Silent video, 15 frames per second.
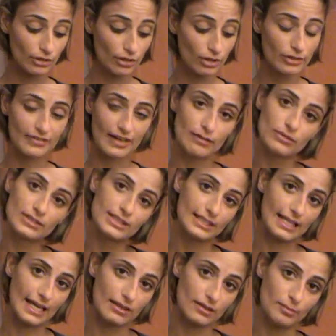don't know if I would
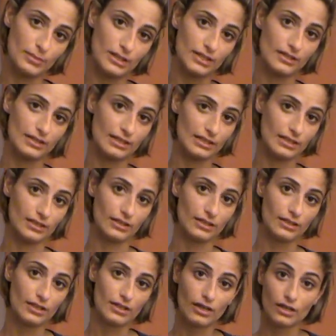get me the
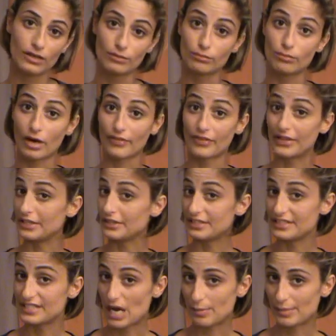one in
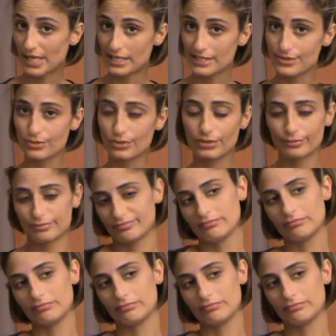the Damier Azur,